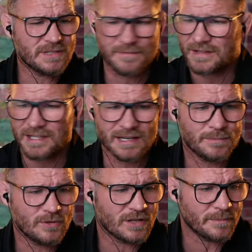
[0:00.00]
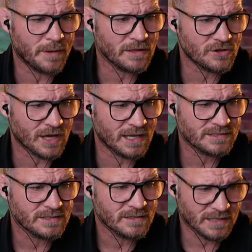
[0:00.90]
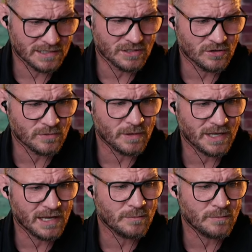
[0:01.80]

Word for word: If I did, I bloody apologise. Here's another one here.